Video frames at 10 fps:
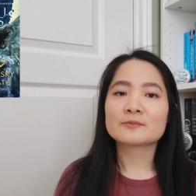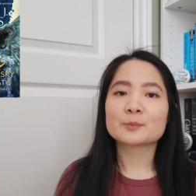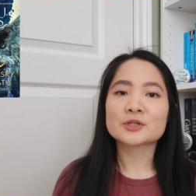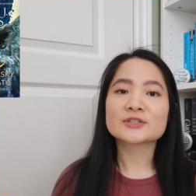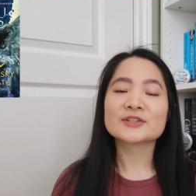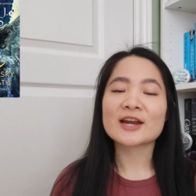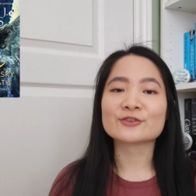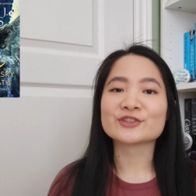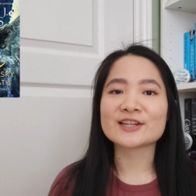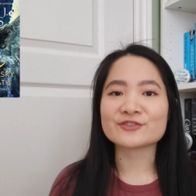personally i
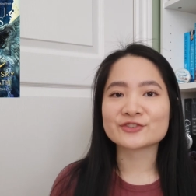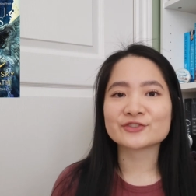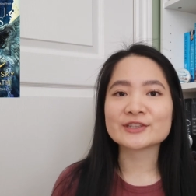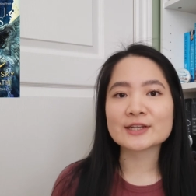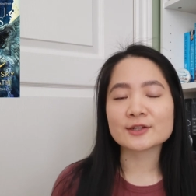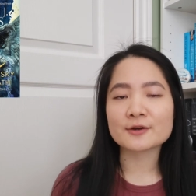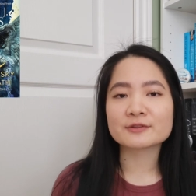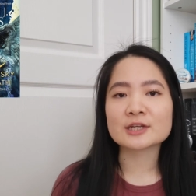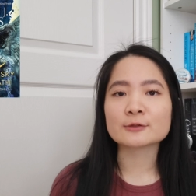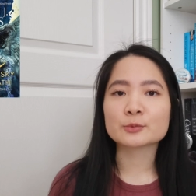really really love
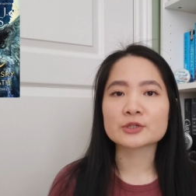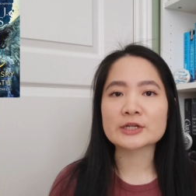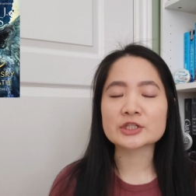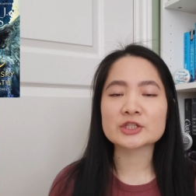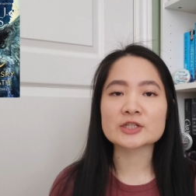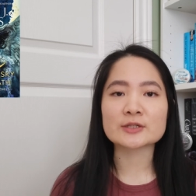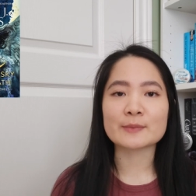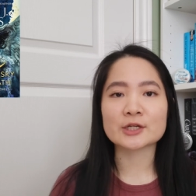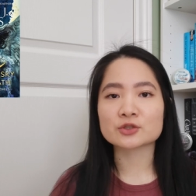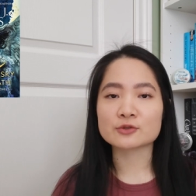teleportation
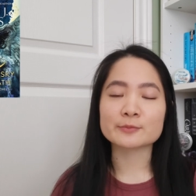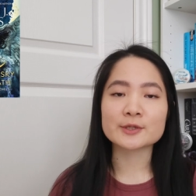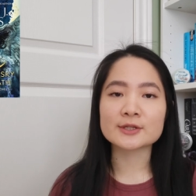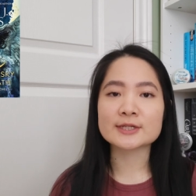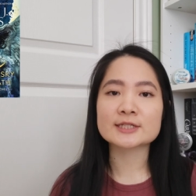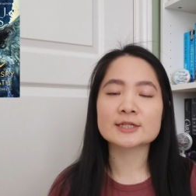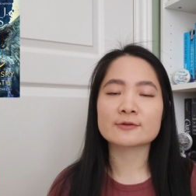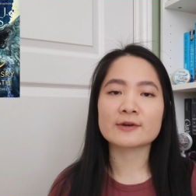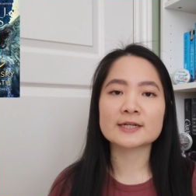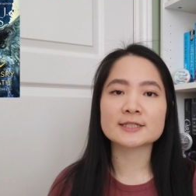magical abilities in
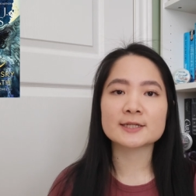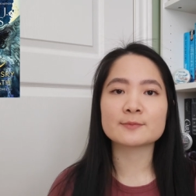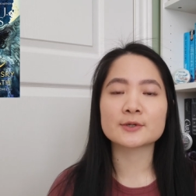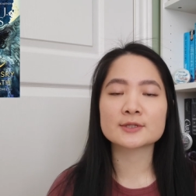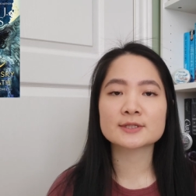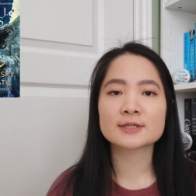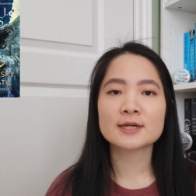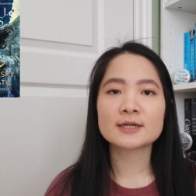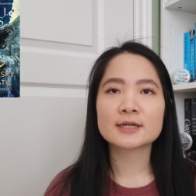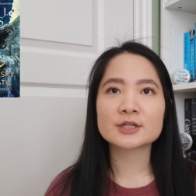fantasy books
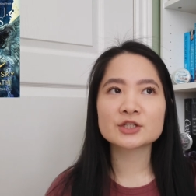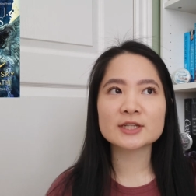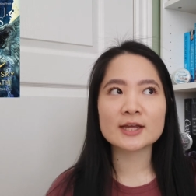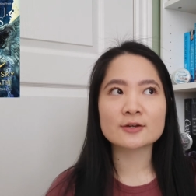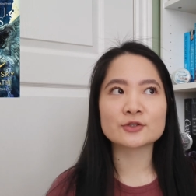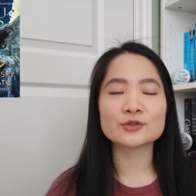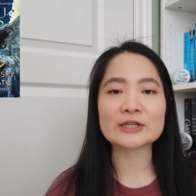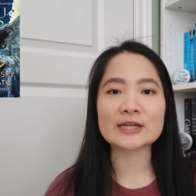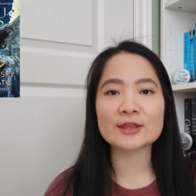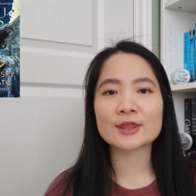it's just like a
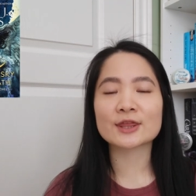unique